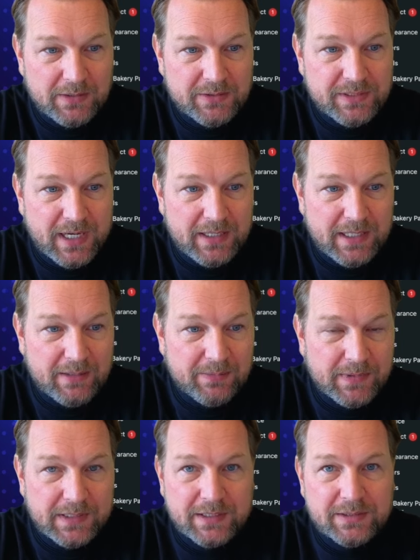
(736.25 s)

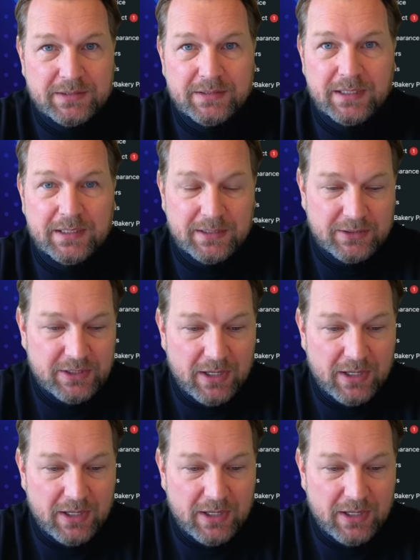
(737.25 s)
it's